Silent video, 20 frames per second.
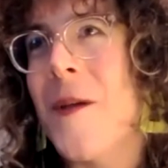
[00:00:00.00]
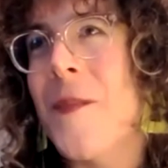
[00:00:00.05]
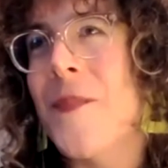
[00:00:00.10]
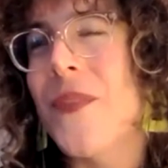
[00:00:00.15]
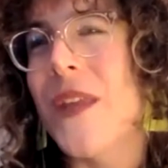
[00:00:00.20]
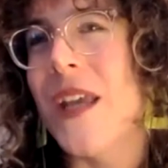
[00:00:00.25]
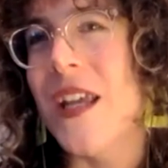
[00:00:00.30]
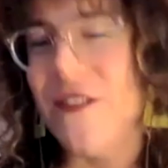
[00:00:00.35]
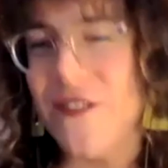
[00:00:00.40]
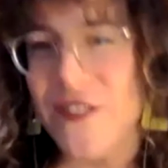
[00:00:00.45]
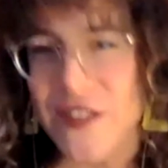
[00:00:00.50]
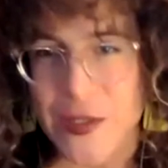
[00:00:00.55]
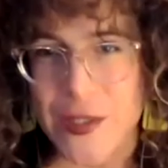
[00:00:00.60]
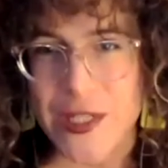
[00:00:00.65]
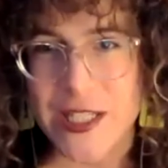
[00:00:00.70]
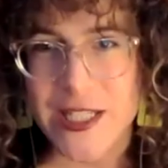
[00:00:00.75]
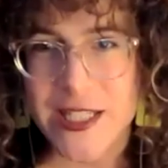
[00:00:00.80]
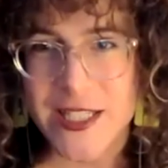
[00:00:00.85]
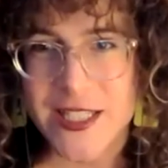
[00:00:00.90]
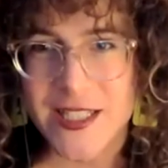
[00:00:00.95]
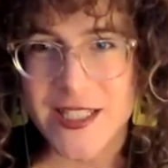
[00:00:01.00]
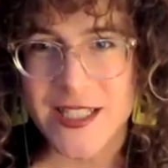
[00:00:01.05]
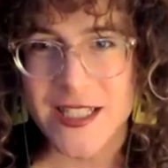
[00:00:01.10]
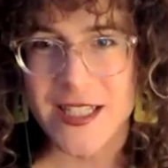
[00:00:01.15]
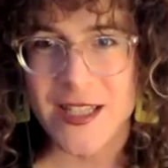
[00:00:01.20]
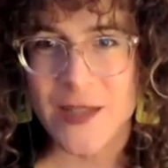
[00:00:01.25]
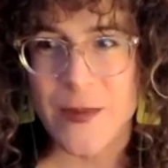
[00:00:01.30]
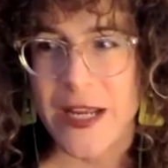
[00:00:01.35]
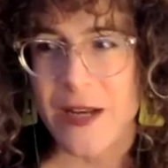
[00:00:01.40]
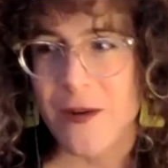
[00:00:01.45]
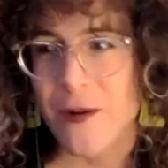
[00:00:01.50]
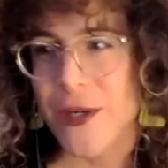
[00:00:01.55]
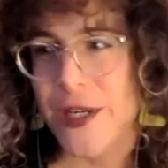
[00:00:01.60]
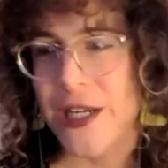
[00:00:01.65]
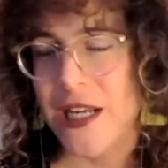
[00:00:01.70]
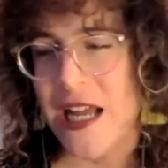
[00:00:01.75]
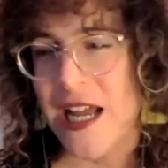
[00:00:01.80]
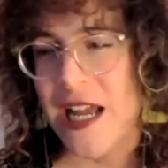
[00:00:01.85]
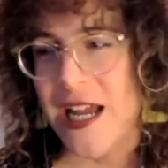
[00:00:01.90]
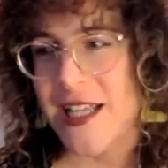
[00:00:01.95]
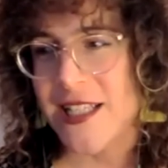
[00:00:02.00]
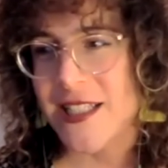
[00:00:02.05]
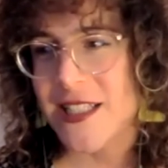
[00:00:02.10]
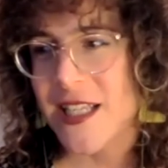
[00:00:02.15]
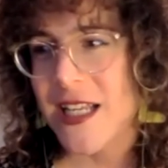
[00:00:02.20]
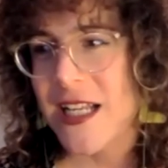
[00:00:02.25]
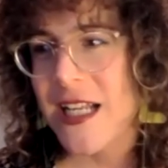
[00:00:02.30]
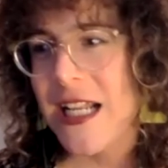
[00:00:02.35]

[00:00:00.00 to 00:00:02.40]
influenced in the way it organized.